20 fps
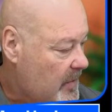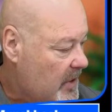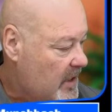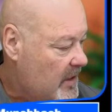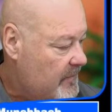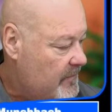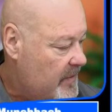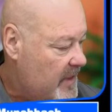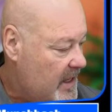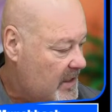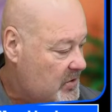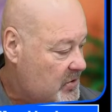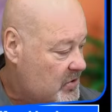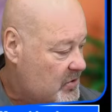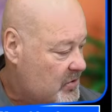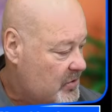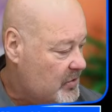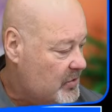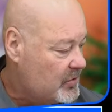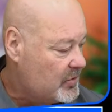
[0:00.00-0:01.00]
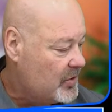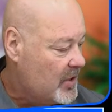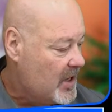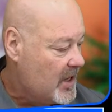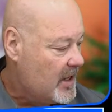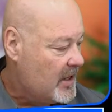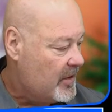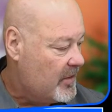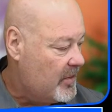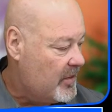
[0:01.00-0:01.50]
if that's true,
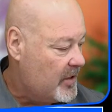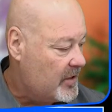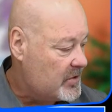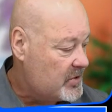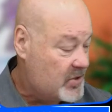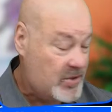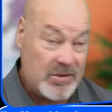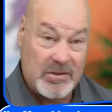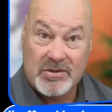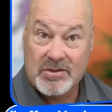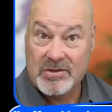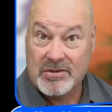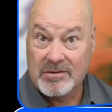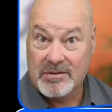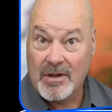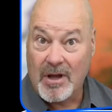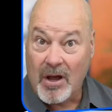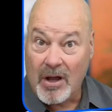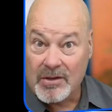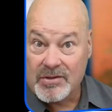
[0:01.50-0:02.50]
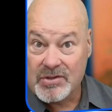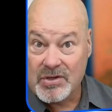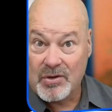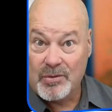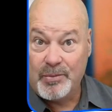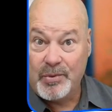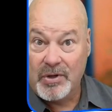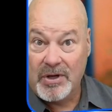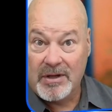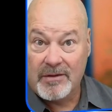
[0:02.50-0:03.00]
they're also
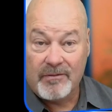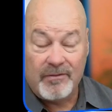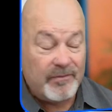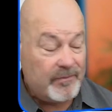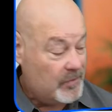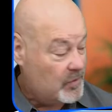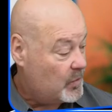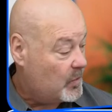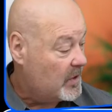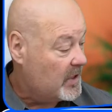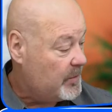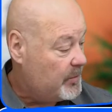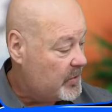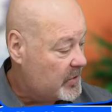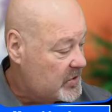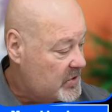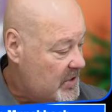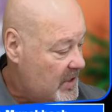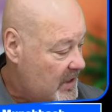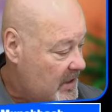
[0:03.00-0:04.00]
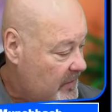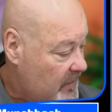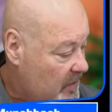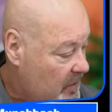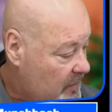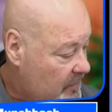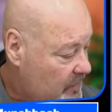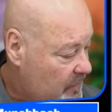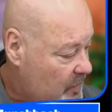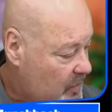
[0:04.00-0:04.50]
putting 20% in
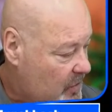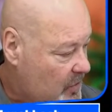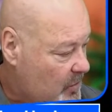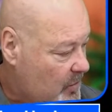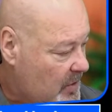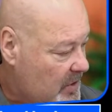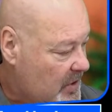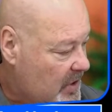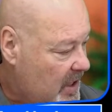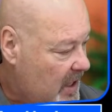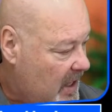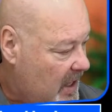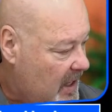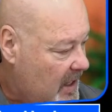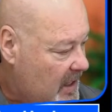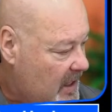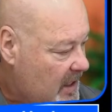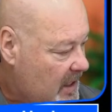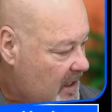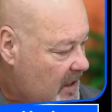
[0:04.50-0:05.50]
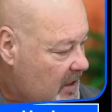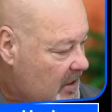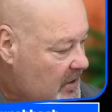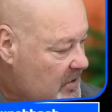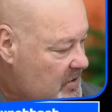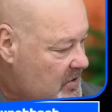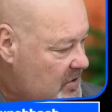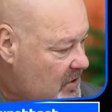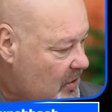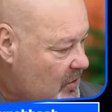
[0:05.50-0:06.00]
their 401k.
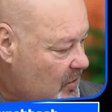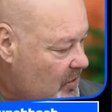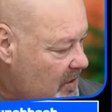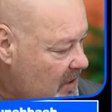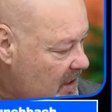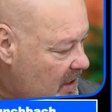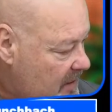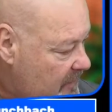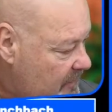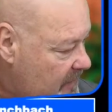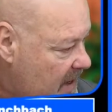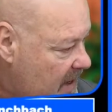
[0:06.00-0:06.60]
So if